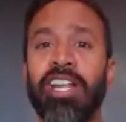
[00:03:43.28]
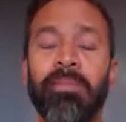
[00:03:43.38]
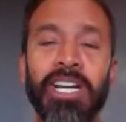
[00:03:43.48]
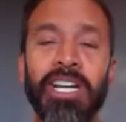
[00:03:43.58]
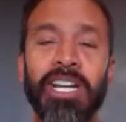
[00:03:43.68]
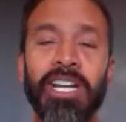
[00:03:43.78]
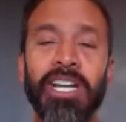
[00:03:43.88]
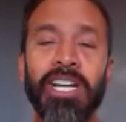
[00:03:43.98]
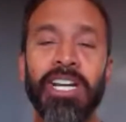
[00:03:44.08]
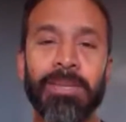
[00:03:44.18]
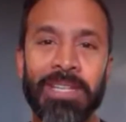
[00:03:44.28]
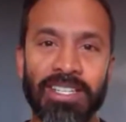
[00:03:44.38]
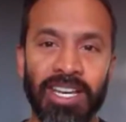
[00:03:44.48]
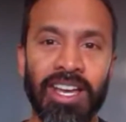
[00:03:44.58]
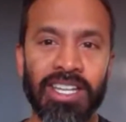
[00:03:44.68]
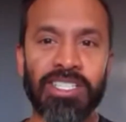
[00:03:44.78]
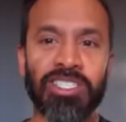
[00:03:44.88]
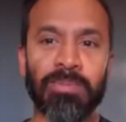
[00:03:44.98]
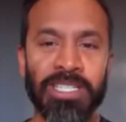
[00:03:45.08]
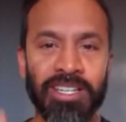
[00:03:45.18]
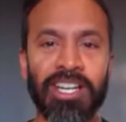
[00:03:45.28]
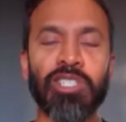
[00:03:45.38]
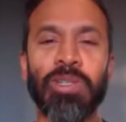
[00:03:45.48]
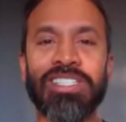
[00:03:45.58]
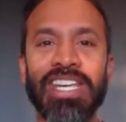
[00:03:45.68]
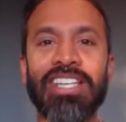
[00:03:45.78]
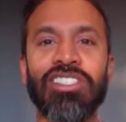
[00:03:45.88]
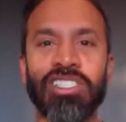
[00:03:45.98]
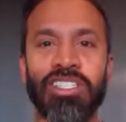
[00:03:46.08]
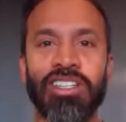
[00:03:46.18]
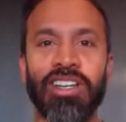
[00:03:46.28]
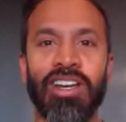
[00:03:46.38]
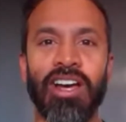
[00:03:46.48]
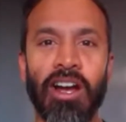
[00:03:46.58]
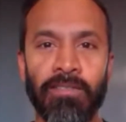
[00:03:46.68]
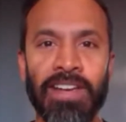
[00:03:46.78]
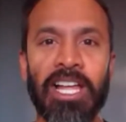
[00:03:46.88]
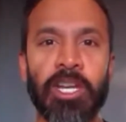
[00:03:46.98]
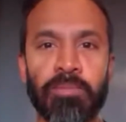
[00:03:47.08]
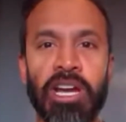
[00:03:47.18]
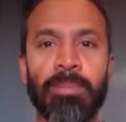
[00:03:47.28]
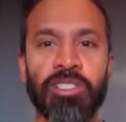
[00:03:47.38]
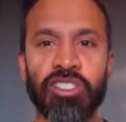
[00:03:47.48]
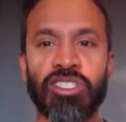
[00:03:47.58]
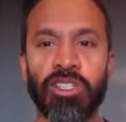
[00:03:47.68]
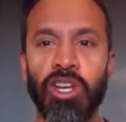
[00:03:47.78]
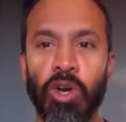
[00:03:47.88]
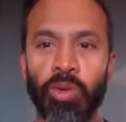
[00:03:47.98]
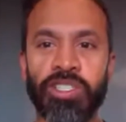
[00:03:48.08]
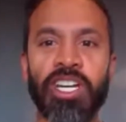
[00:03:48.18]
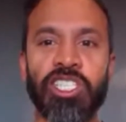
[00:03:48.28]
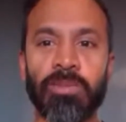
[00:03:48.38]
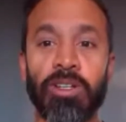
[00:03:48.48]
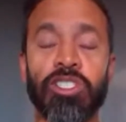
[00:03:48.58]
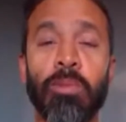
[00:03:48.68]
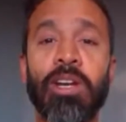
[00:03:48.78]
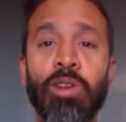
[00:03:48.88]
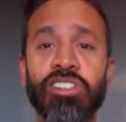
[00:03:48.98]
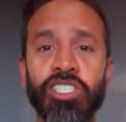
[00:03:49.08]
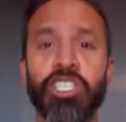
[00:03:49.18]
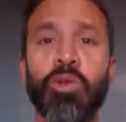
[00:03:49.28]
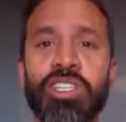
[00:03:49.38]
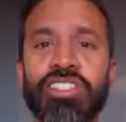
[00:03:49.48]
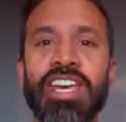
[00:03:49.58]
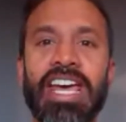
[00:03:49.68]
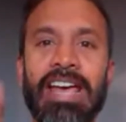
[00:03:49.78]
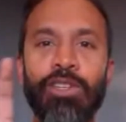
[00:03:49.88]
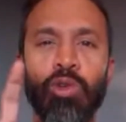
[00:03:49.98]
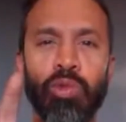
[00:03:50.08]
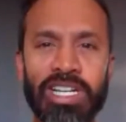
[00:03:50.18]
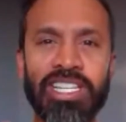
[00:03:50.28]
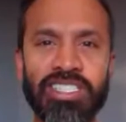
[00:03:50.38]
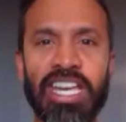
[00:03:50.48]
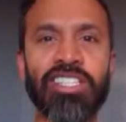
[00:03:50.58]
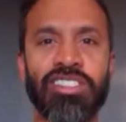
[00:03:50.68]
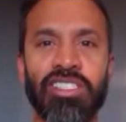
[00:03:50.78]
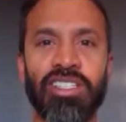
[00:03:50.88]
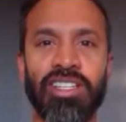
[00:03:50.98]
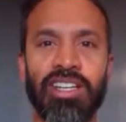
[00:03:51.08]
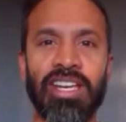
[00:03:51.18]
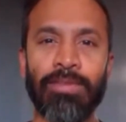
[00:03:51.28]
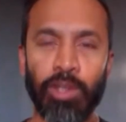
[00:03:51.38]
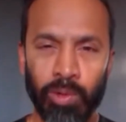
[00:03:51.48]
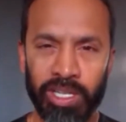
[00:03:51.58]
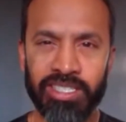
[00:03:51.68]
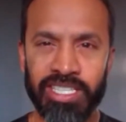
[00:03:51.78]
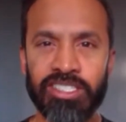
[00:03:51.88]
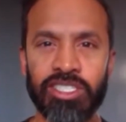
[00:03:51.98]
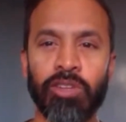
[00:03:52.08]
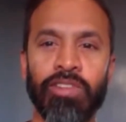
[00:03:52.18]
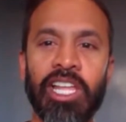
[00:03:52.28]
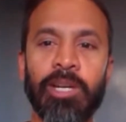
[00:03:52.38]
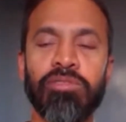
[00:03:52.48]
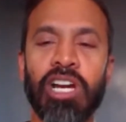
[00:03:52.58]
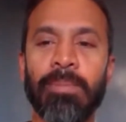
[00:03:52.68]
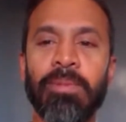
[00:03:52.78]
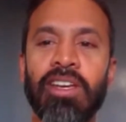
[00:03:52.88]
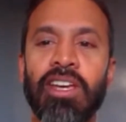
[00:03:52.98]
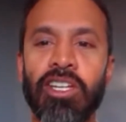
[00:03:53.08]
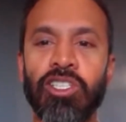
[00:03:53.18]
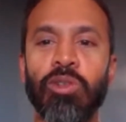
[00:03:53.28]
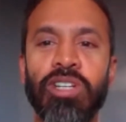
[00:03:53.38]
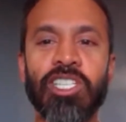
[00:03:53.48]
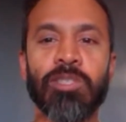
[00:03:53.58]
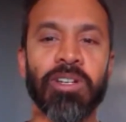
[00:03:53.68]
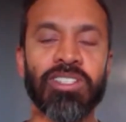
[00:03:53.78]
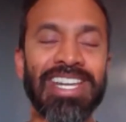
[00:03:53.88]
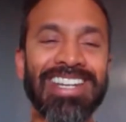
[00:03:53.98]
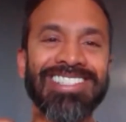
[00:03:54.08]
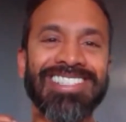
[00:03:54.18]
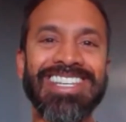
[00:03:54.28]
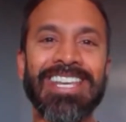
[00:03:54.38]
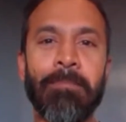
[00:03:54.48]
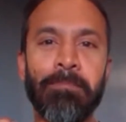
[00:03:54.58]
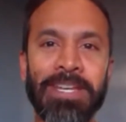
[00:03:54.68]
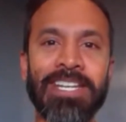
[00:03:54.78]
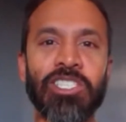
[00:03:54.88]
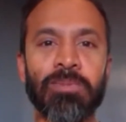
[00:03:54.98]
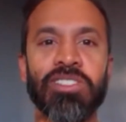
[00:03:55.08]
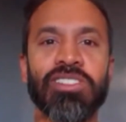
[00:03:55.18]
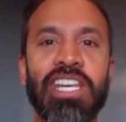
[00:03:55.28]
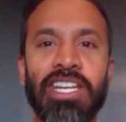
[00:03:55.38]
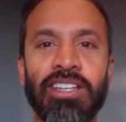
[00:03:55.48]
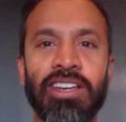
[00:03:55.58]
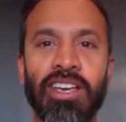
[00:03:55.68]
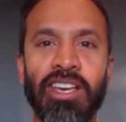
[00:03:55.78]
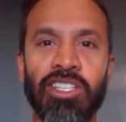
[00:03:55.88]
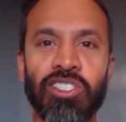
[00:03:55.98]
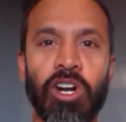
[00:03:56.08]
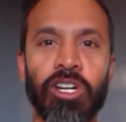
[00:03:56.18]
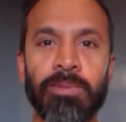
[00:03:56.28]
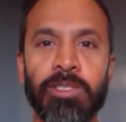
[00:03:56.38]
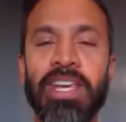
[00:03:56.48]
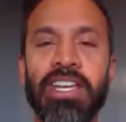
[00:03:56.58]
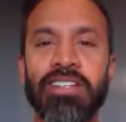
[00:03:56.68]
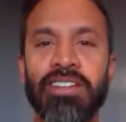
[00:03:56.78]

before we ran out of money because we tested our value proposition with customers. So my question to you is, have you really tested your value prop to customers? Because that is the biggest mistake startups make.